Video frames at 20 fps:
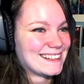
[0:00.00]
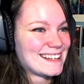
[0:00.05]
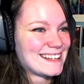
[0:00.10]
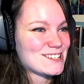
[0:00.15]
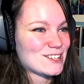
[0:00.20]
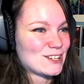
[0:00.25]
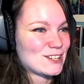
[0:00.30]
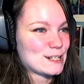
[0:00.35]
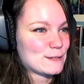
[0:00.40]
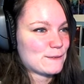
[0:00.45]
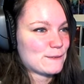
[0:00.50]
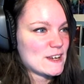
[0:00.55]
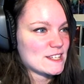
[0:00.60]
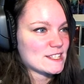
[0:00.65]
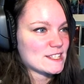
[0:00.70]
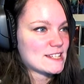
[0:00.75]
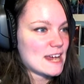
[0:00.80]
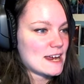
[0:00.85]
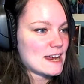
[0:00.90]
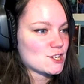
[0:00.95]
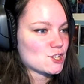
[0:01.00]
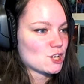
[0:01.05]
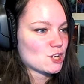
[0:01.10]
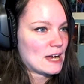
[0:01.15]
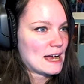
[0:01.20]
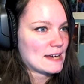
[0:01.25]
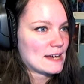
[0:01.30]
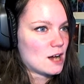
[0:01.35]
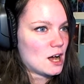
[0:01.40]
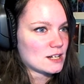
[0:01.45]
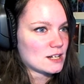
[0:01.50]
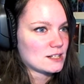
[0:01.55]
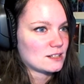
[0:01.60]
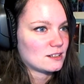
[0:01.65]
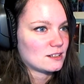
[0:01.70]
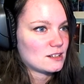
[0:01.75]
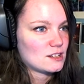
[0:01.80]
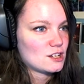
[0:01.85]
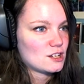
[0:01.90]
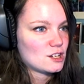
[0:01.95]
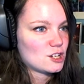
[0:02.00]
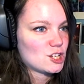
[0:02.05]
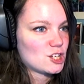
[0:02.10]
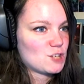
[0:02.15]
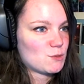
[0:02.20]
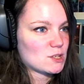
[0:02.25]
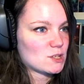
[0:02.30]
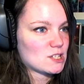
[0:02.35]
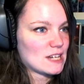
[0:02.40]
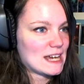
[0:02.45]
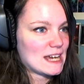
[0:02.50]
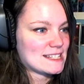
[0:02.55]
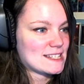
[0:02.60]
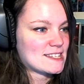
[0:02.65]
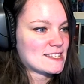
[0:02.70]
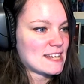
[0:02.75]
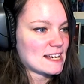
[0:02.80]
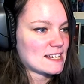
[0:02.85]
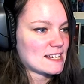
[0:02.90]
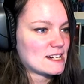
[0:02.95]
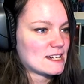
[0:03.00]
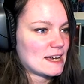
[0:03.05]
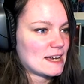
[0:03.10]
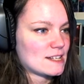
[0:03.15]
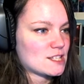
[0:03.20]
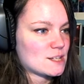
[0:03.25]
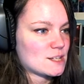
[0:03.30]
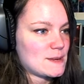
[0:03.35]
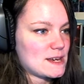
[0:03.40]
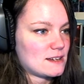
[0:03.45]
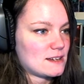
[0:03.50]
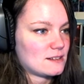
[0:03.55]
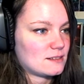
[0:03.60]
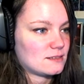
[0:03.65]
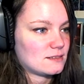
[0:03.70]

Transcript: I you learn to face danger head on, you won't last a second against me.